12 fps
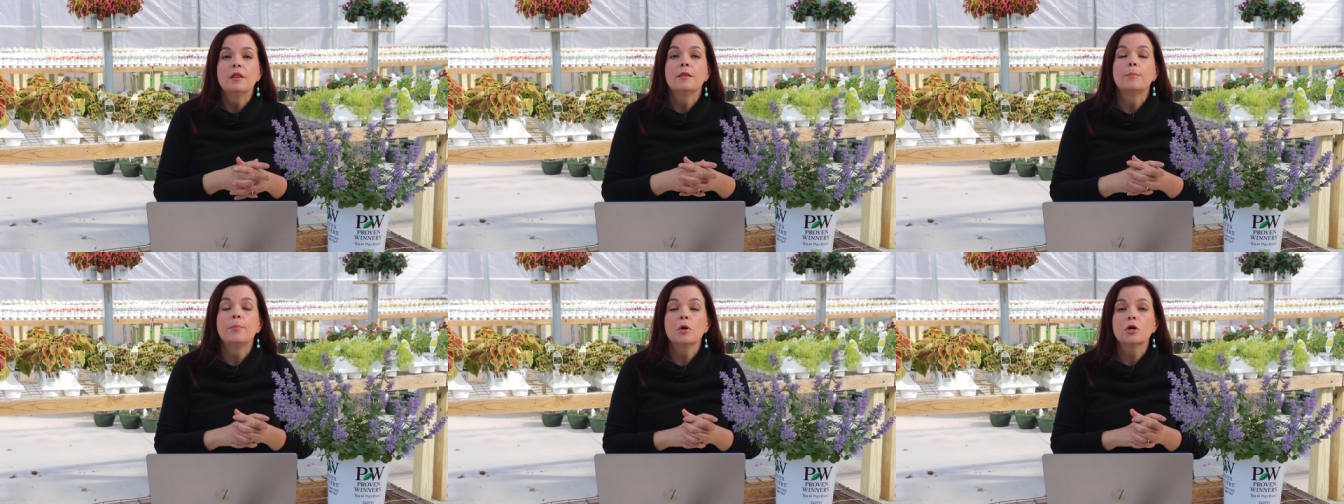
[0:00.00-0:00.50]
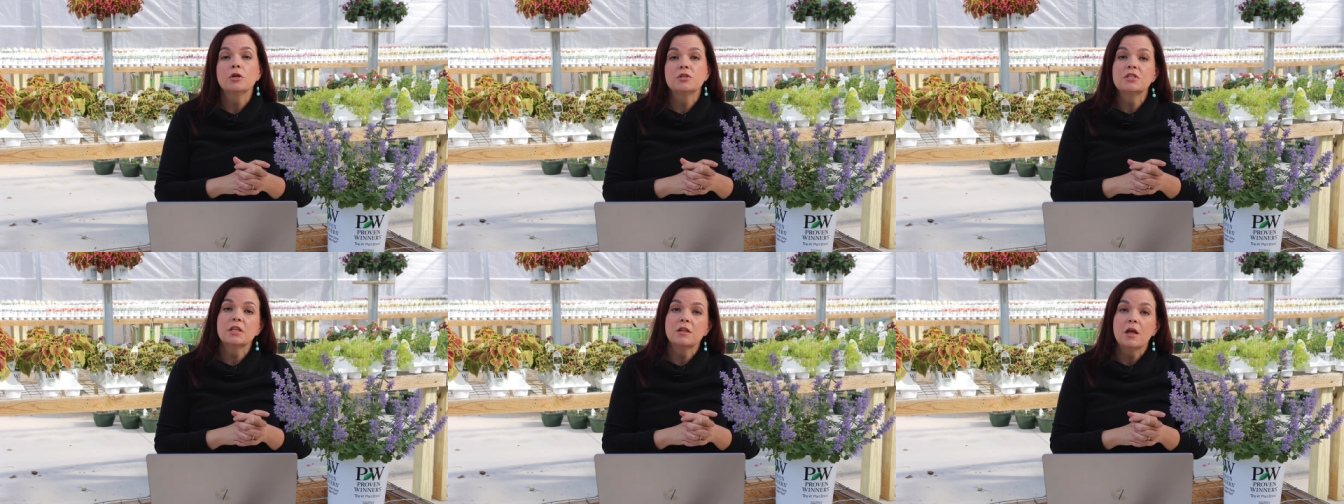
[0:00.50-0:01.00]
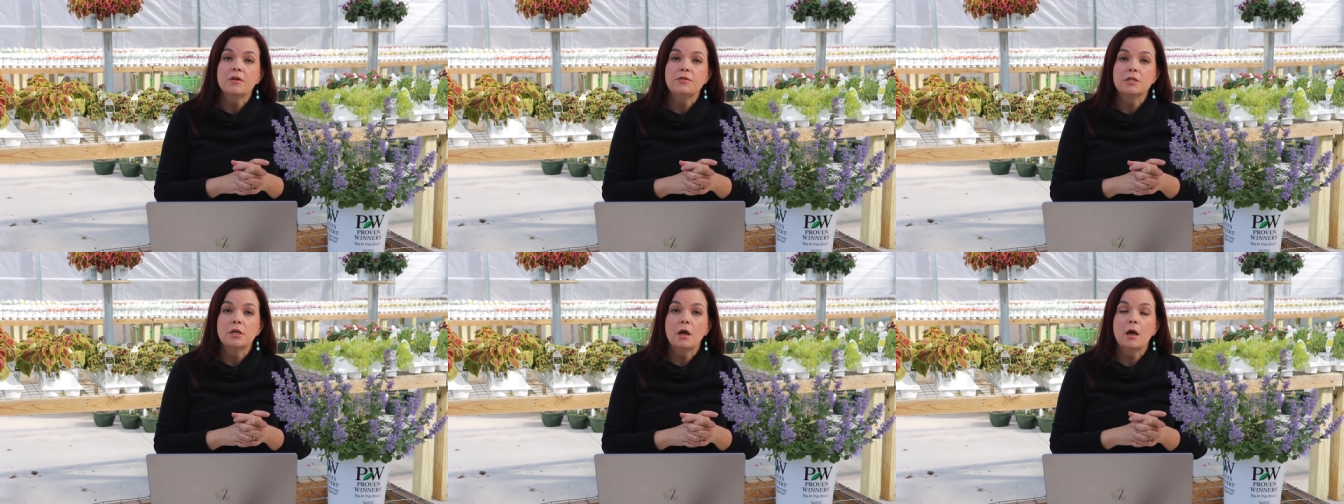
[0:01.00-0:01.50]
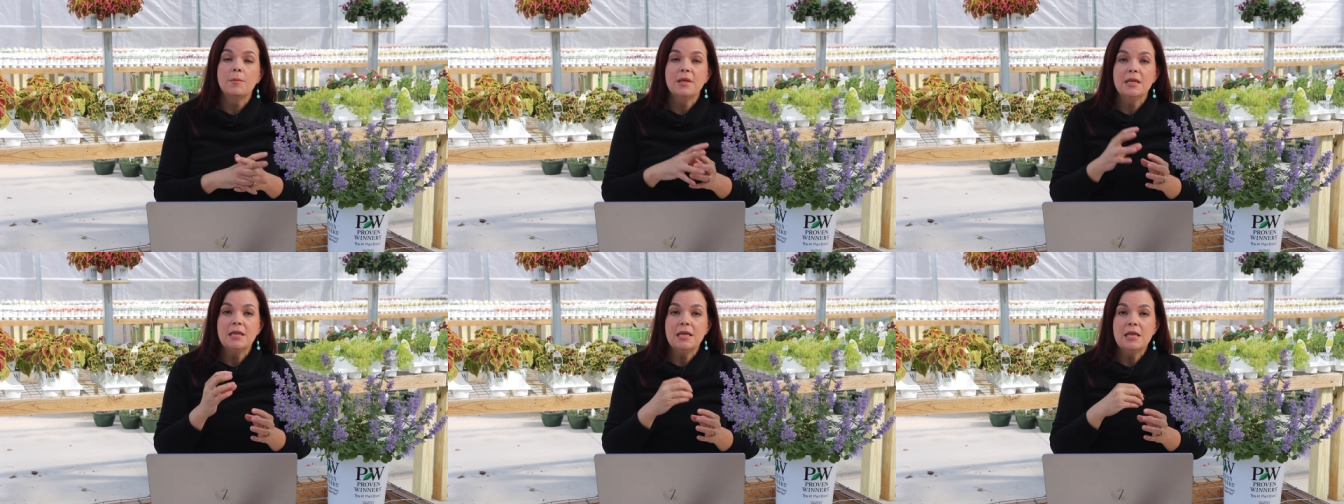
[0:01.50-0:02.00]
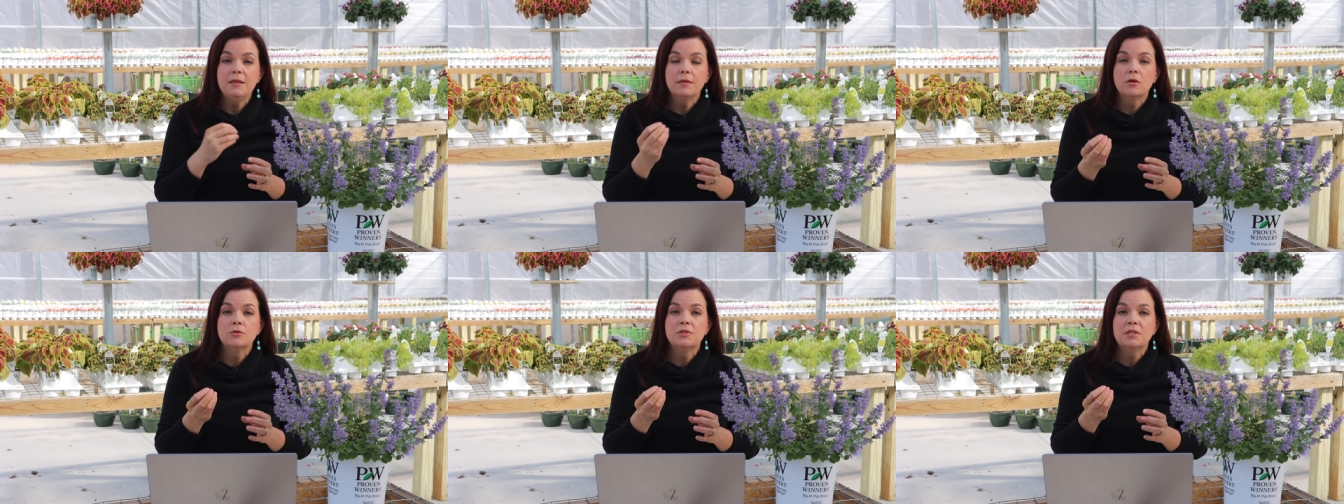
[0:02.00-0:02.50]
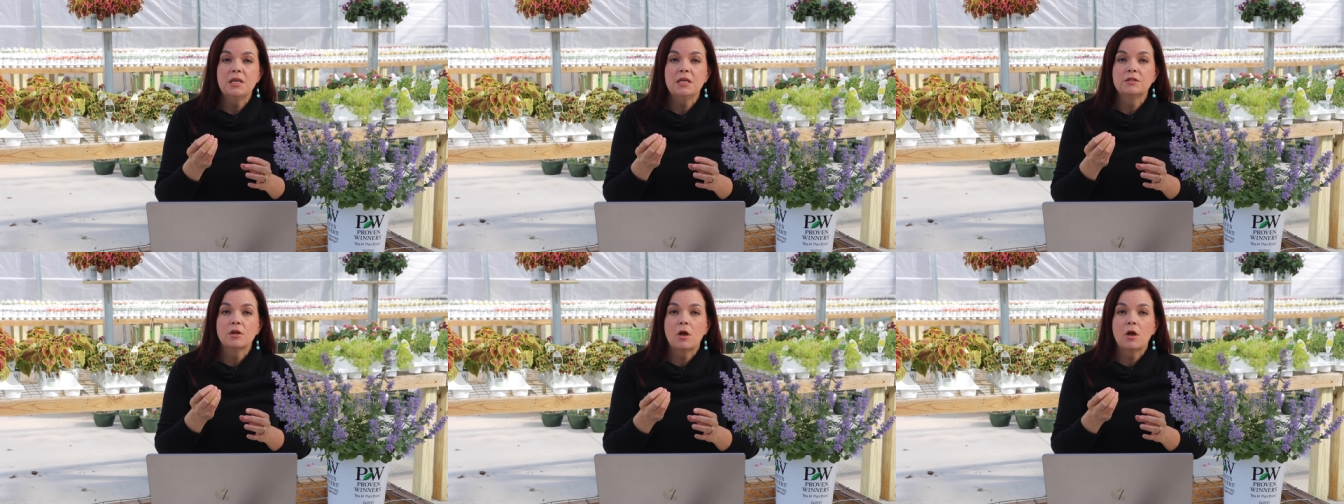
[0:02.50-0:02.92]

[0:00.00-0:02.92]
the birds love to come and eat those seeds